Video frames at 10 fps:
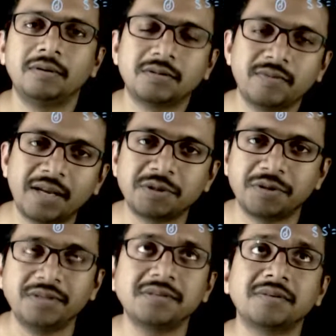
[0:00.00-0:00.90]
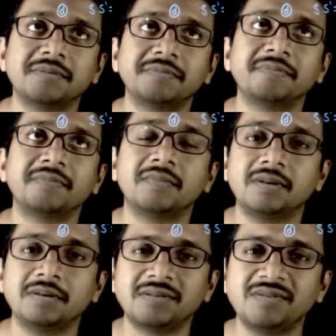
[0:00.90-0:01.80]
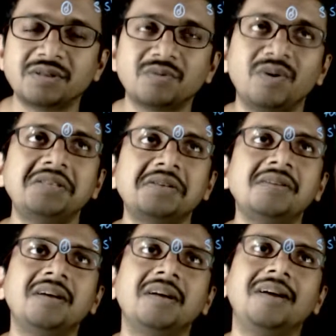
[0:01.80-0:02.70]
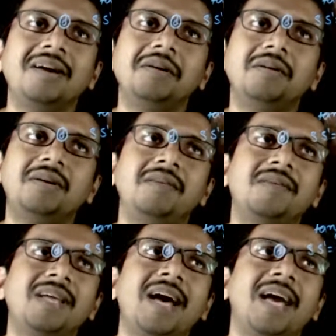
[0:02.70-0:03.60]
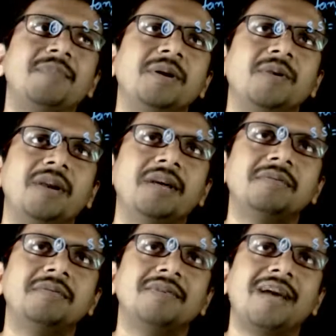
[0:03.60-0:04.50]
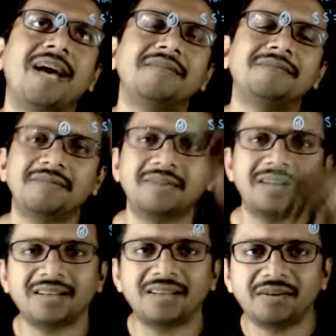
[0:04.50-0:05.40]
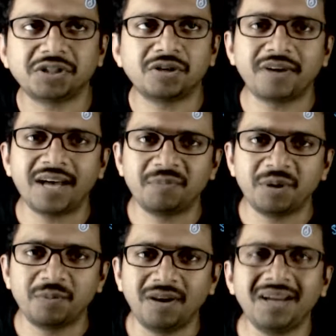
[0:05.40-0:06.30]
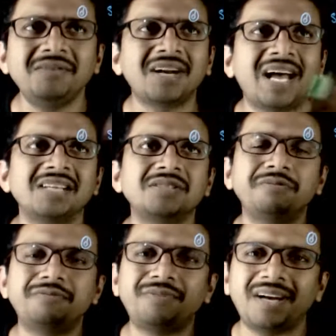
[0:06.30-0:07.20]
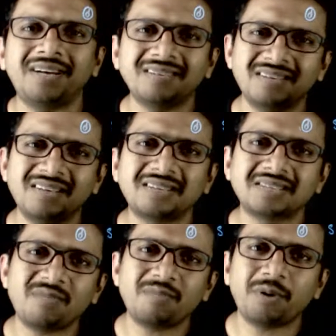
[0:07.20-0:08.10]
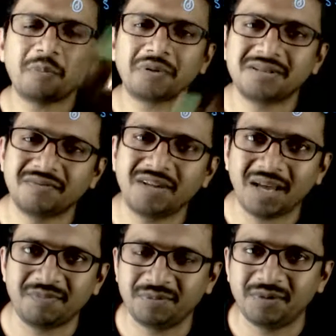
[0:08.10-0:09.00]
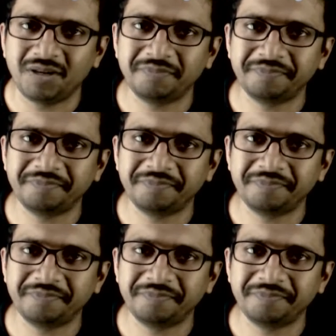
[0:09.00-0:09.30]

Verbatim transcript: So welcome students. So in this question, you're given a hyperbola, you have an equation of a hyperbola, and you're asked to find some properties of the hyperbola.